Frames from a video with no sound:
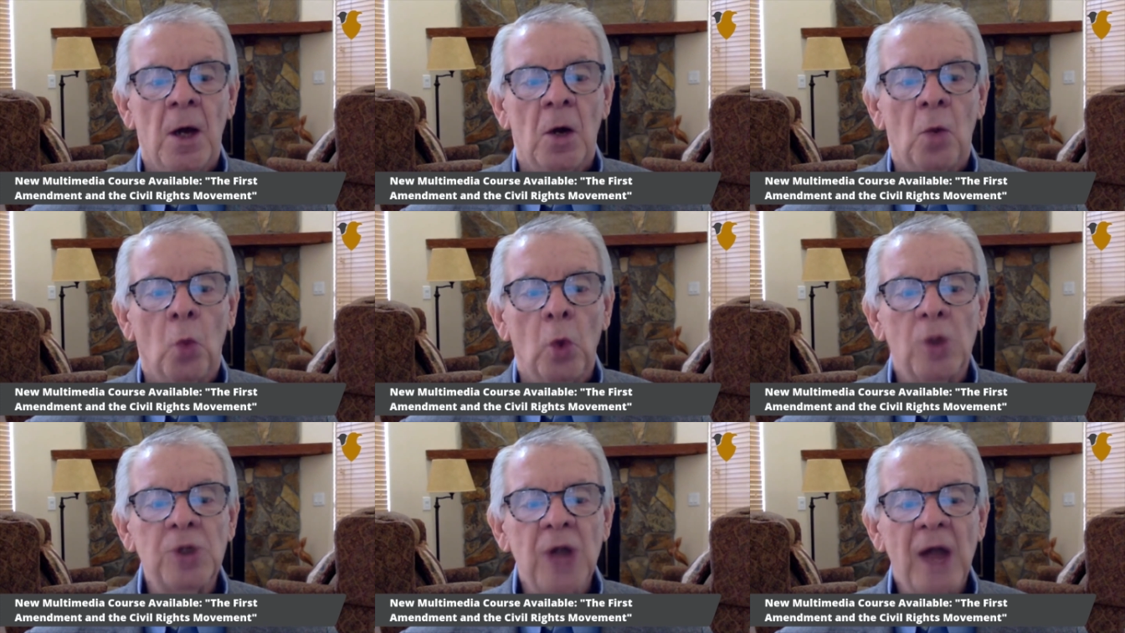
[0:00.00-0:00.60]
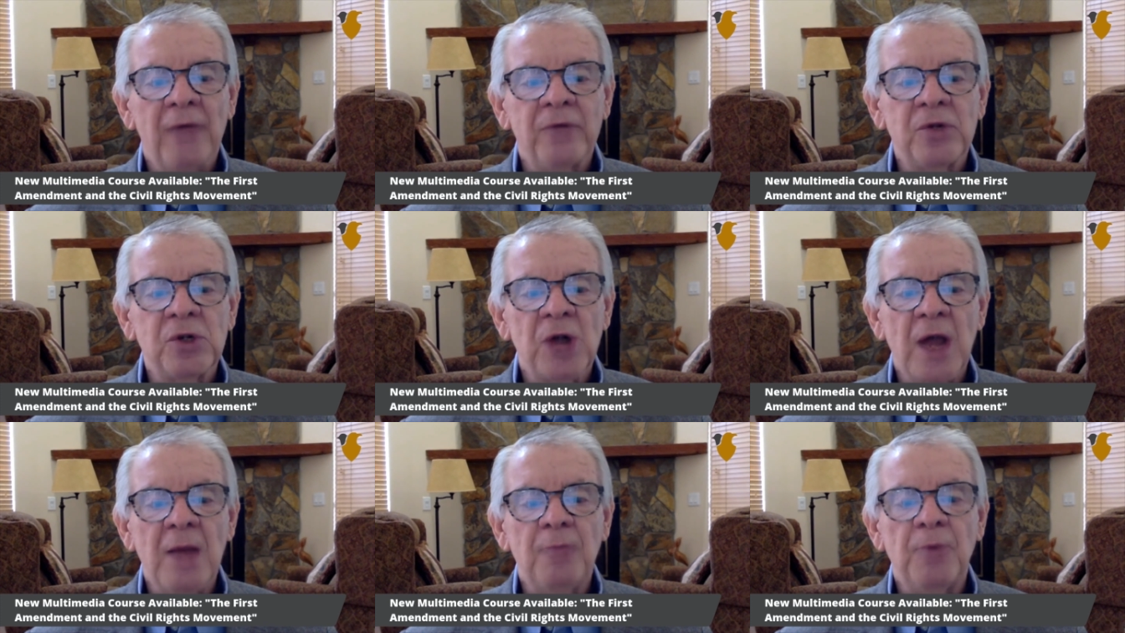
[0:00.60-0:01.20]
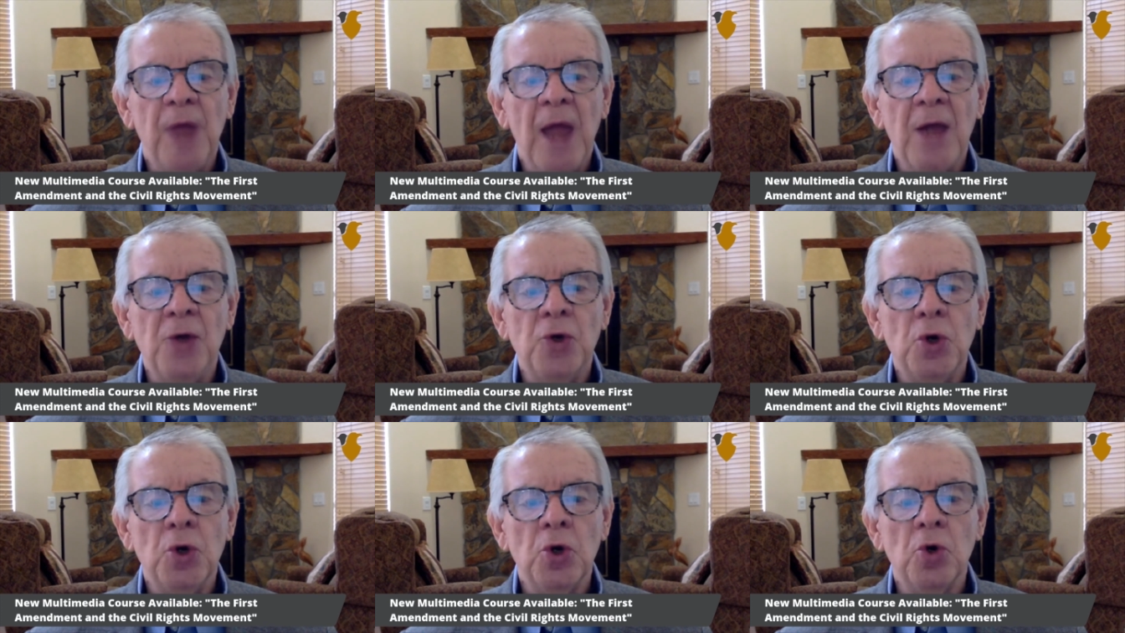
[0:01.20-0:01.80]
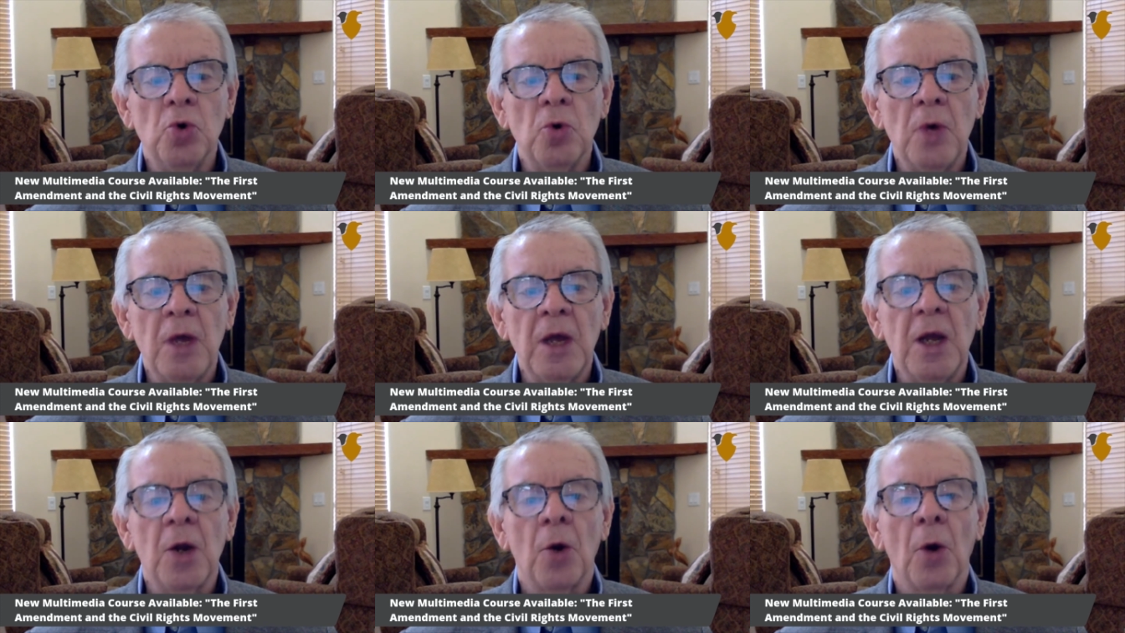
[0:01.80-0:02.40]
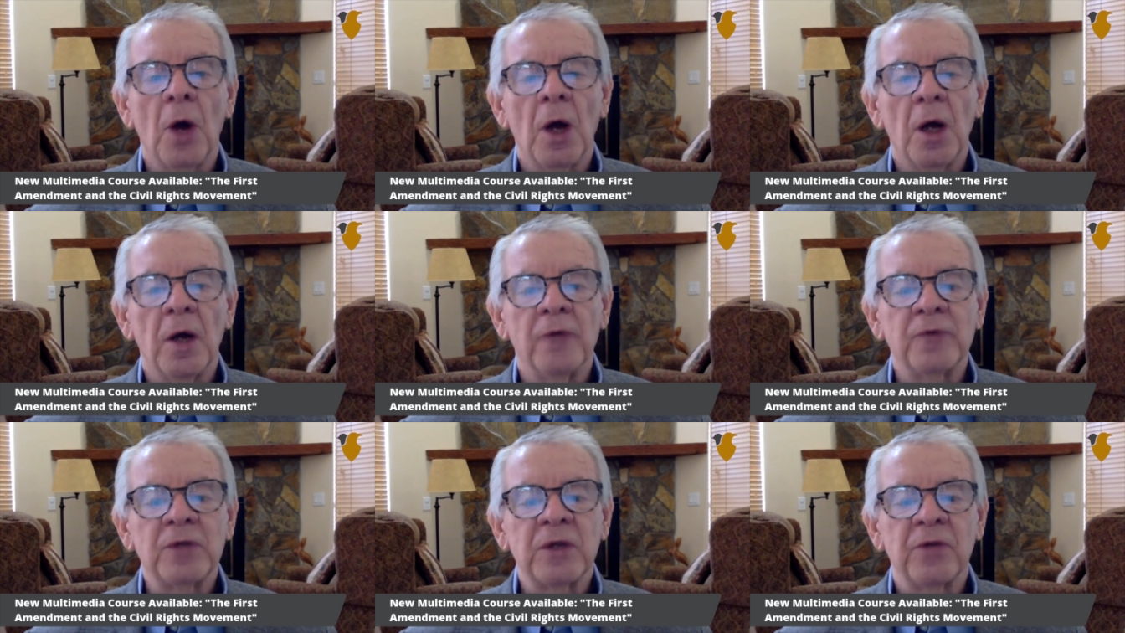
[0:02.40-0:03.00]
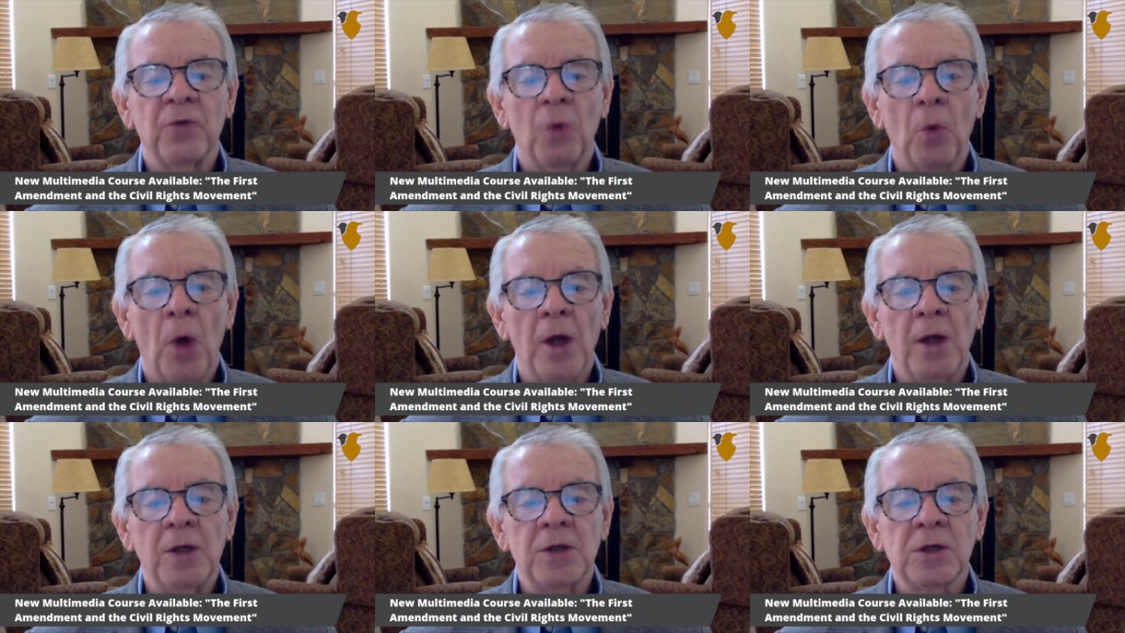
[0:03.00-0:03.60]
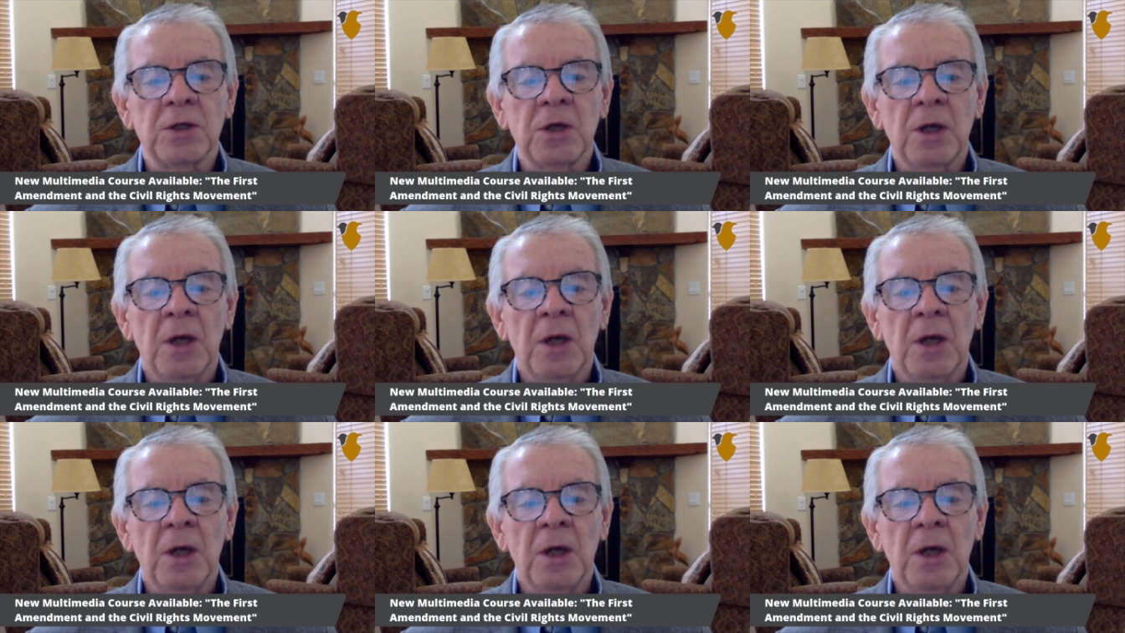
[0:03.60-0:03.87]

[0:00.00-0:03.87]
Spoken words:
which have shaped a new era of civil rights,